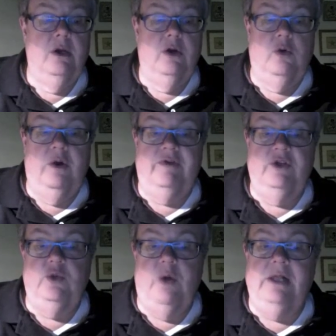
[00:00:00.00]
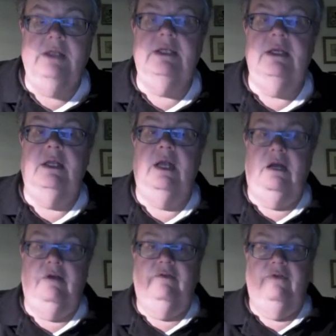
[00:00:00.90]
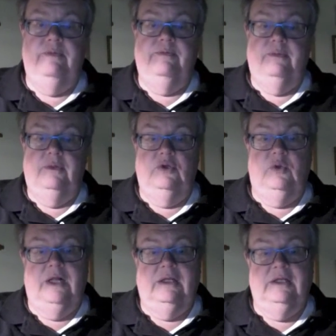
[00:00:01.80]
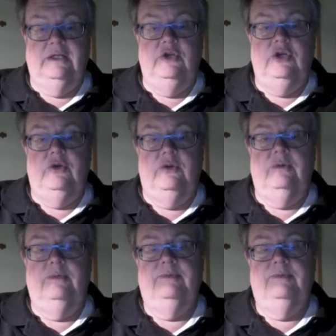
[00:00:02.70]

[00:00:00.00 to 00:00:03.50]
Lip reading: Whoever dwells in love dwells in you.